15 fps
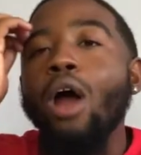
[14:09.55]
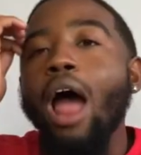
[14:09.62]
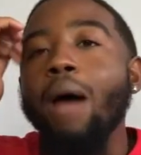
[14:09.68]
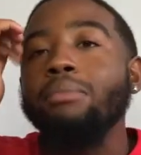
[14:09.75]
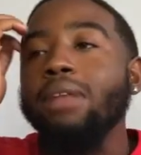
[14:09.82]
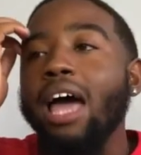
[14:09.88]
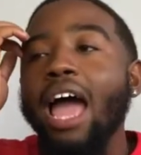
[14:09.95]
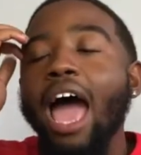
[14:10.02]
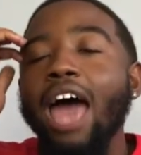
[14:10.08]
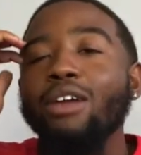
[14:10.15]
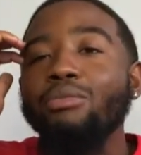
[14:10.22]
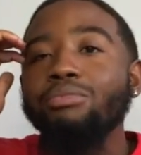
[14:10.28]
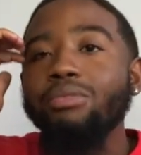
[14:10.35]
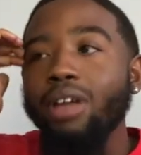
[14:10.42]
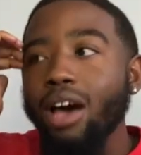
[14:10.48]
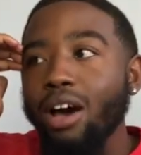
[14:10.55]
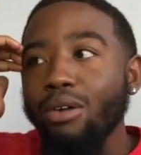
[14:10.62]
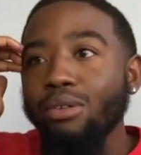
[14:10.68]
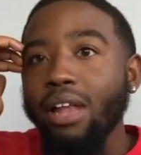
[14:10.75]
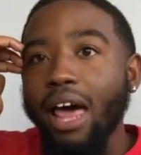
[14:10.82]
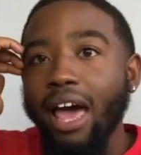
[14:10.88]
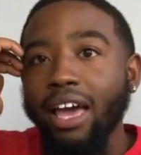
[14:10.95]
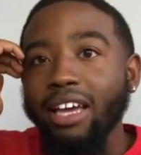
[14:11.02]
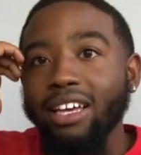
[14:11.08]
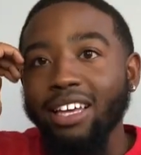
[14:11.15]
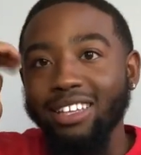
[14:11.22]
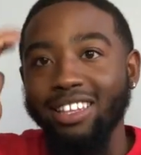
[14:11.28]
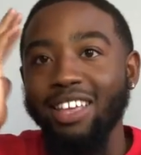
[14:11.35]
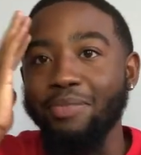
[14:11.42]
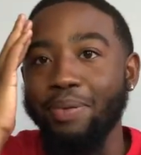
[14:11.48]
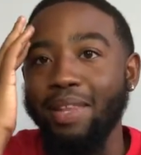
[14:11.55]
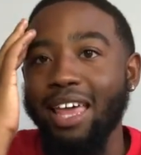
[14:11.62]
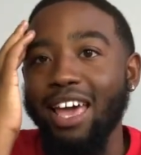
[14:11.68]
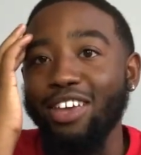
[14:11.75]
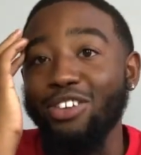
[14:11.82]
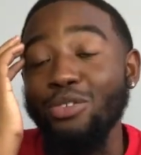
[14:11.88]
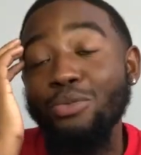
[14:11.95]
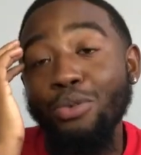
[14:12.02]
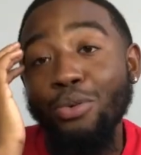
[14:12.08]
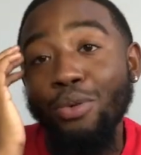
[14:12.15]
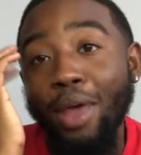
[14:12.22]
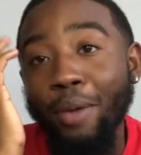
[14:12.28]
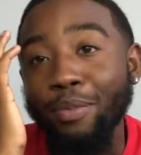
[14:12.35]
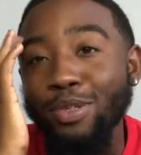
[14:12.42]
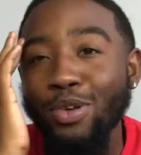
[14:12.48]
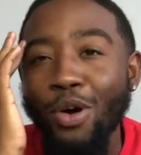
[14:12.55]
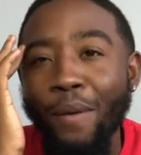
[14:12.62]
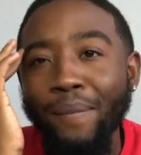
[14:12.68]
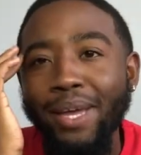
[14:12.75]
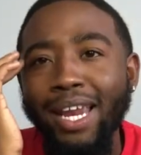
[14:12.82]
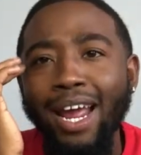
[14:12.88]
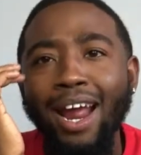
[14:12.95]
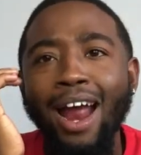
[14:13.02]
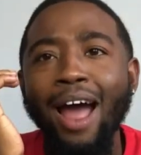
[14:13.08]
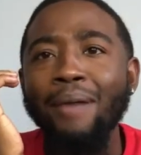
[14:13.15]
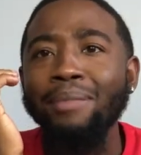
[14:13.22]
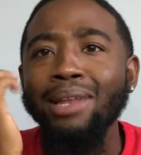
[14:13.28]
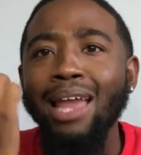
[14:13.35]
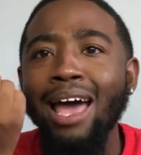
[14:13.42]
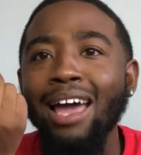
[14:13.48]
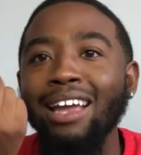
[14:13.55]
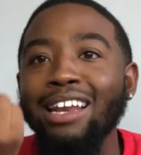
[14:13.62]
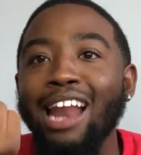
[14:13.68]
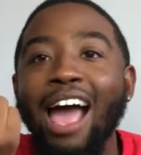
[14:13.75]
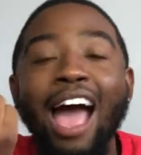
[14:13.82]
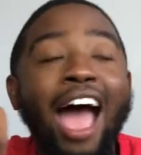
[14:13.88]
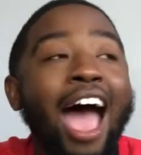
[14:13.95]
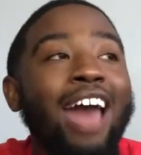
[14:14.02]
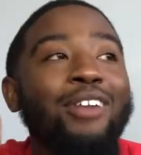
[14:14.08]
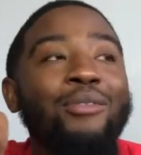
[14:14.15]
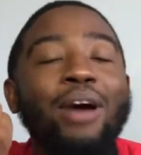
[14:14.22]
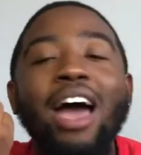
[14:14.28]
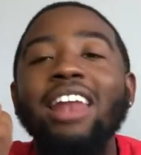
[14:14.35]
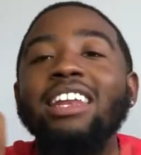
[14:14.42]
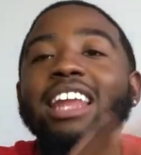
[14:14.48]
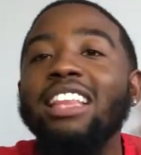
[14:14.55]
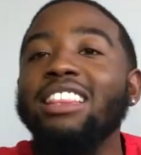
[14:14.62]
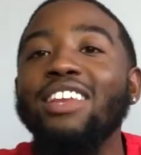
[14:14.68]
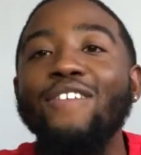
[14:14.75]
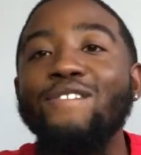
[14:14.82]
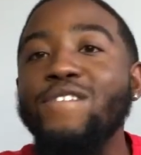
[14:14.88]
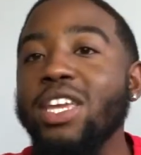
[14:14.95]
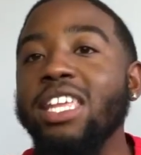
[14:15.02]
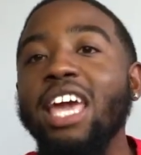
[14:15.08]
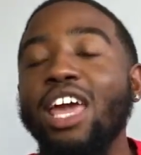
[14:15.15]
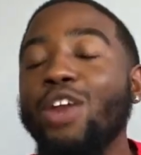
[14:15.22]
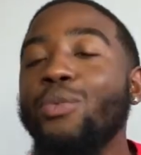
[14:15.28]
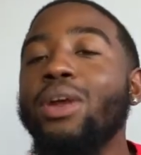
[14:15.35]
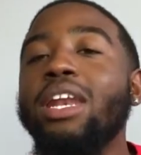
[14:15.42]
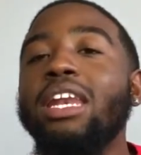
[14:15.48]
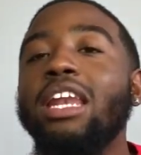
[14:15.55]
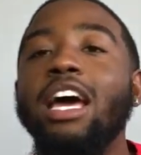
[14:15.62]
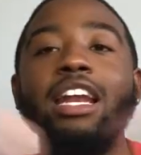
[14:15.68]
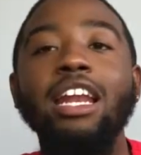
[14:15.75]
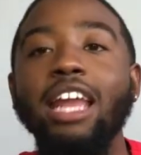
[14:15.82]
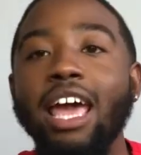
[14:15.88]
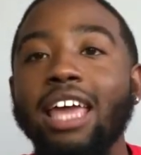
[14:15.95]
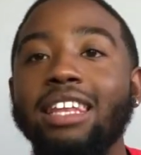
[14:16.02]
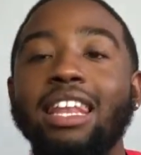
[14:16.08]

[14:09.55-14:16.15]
I'm like, I don't know, like they was like, you knew they was gonna be there. I'm like, nah, I don't got nothing affiliated with none of that.